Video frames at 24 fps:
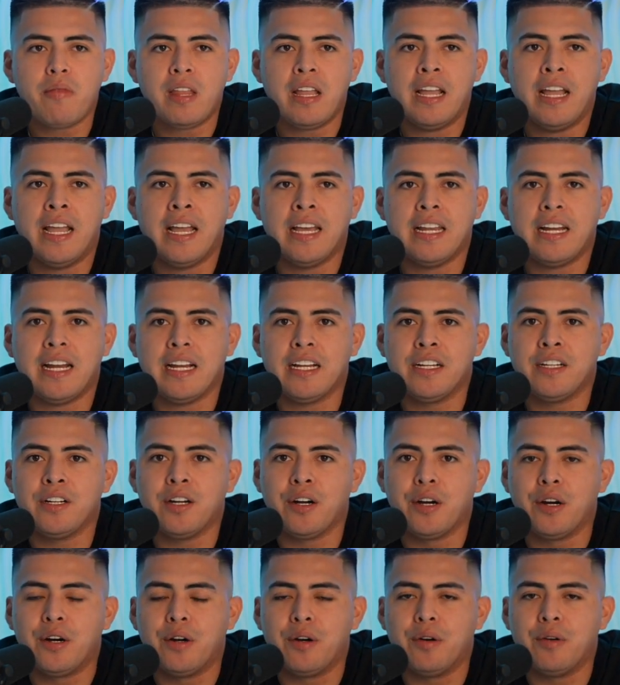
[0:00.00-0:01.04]
and I
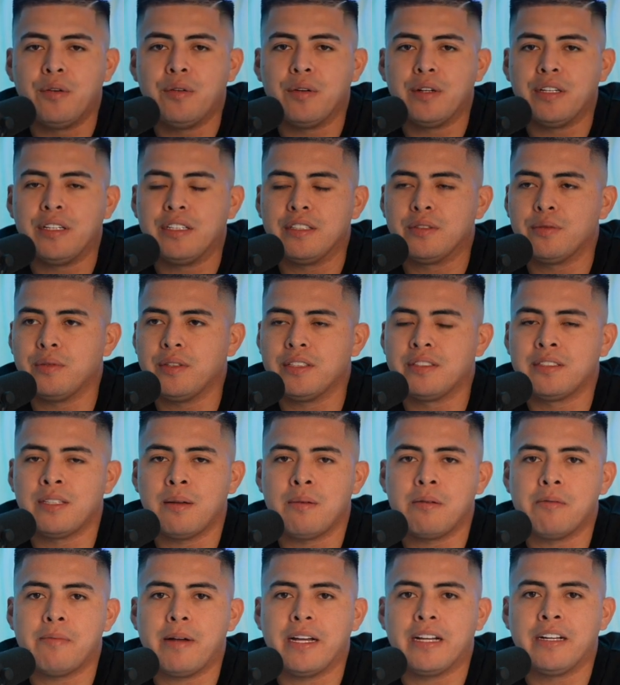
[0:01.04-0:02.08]
go, and it's with some
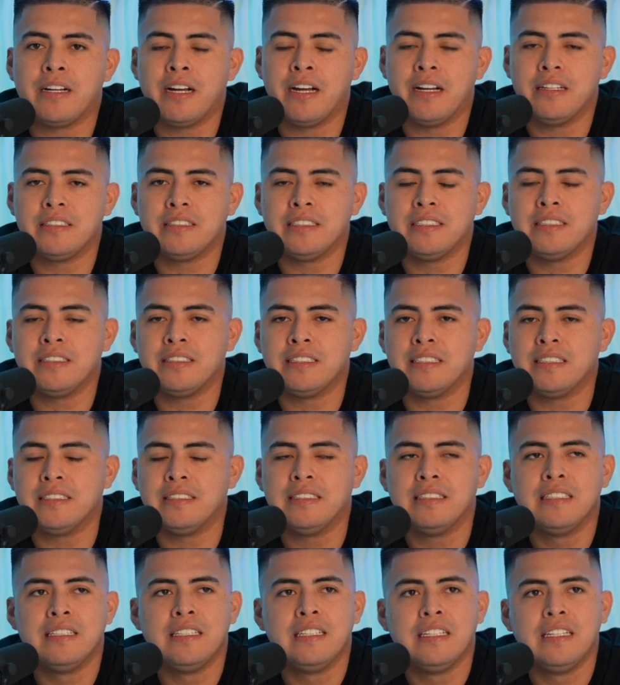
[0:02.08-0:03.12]
of my cousins, and
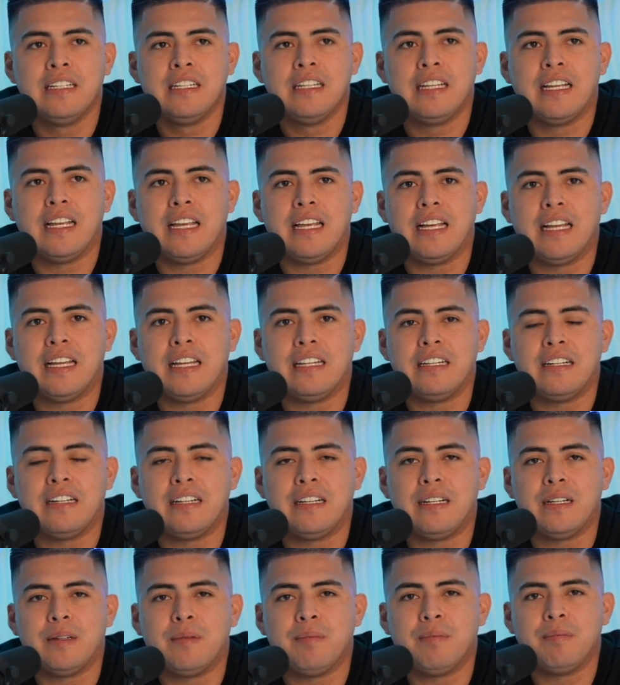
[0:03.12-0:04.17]

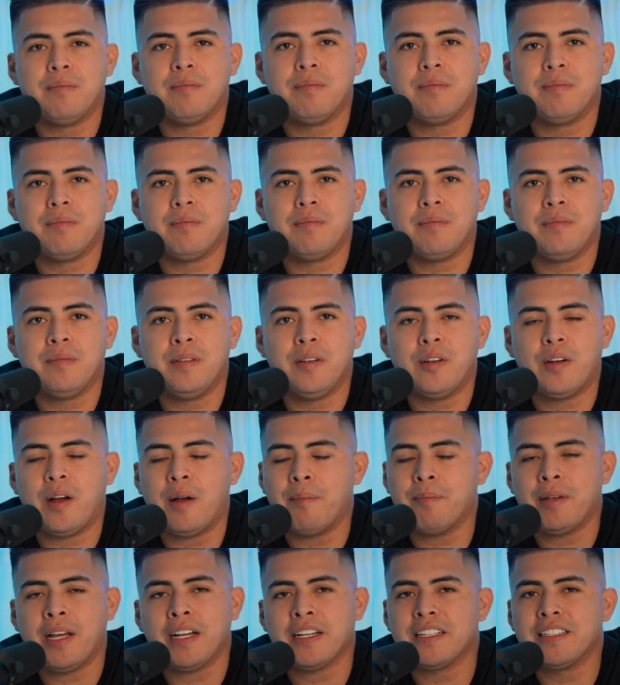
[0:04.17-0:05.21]
I'm
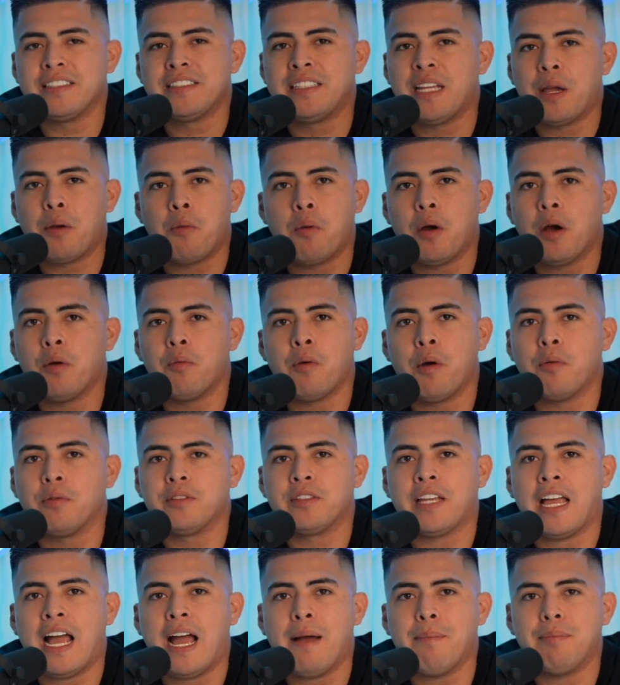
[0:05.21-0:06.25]
not going to say what was
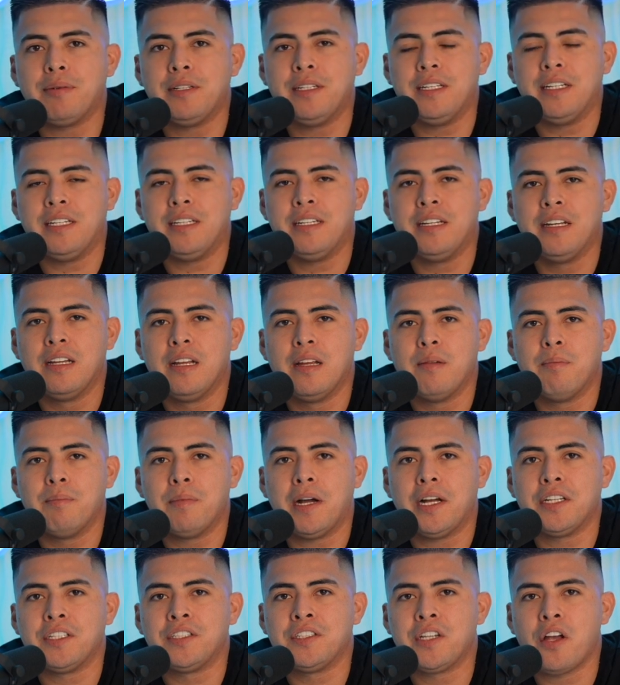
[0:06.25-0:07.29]
happening, but
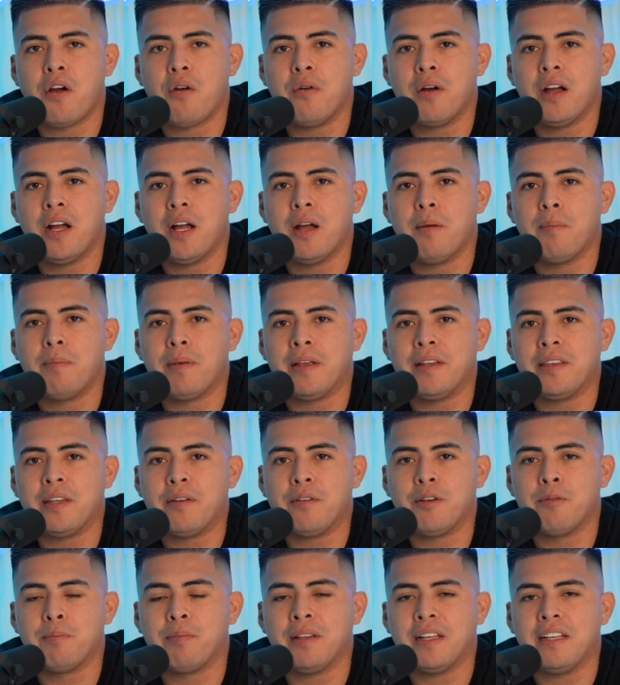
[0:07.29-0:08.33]
I show up, and they
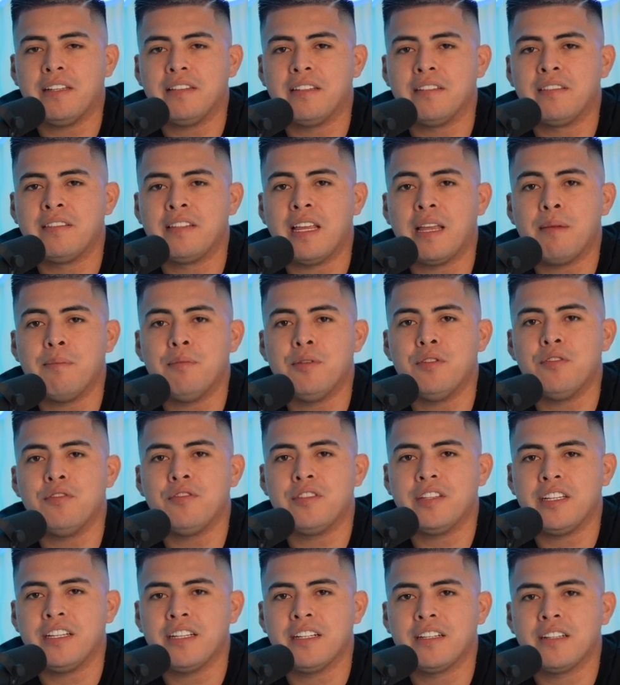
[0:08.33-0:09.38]
were playing the same
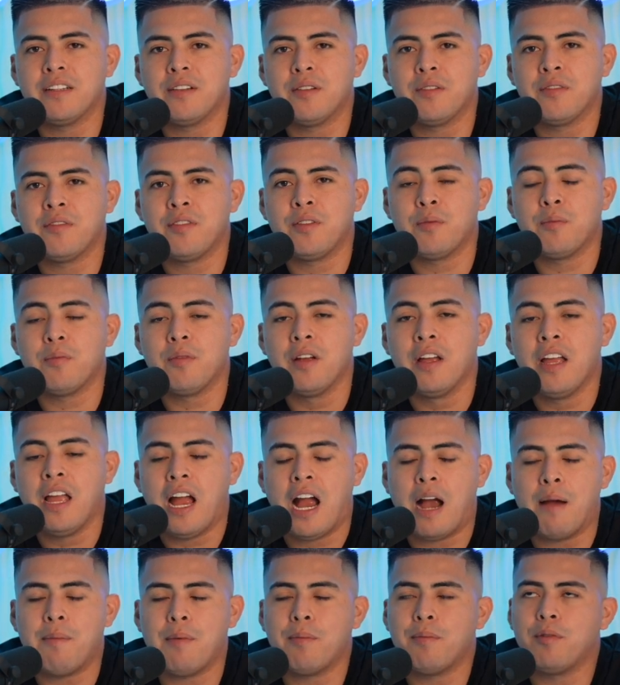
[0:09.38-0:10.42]
music
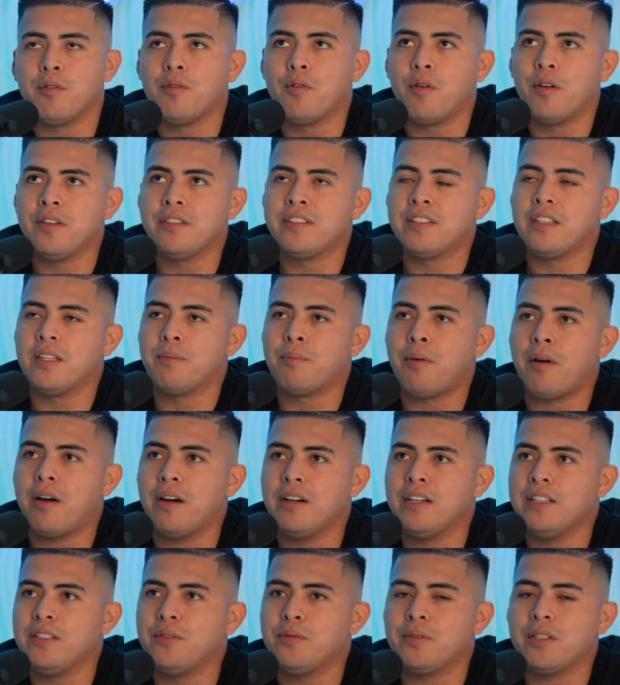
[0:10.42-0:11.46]
I remember going to the
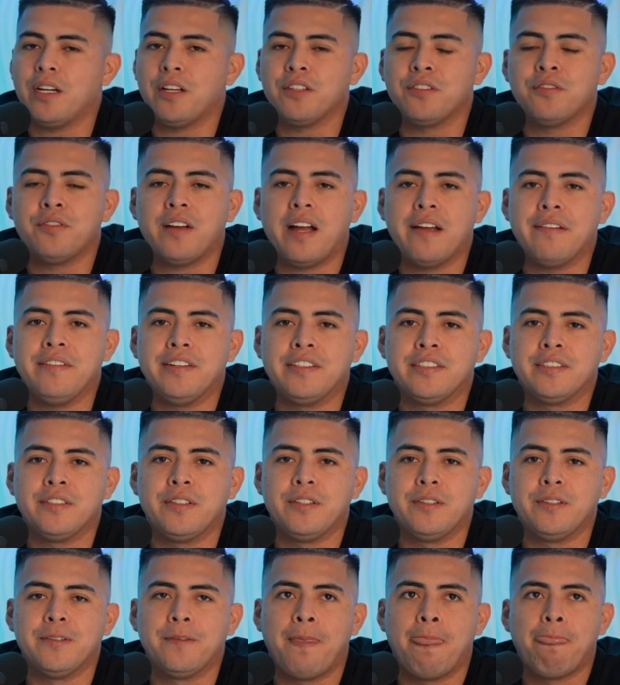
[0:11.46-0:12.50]
parties when I was 5 years
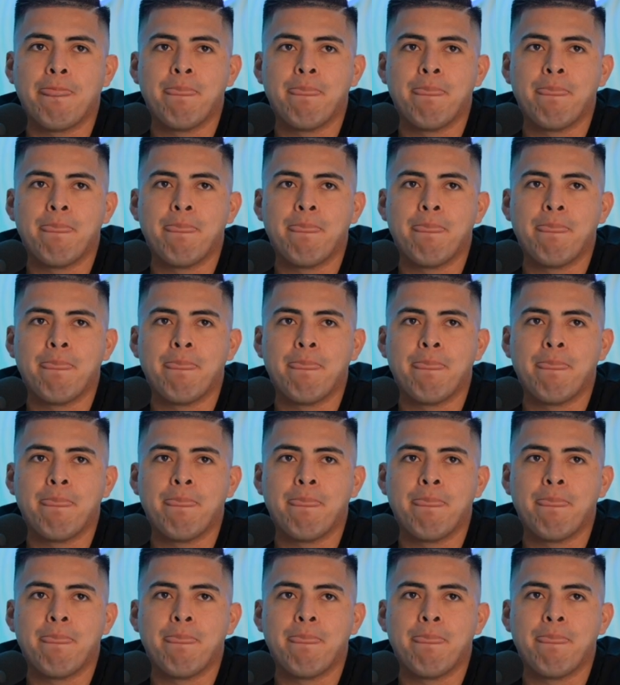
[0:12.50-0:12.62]
old.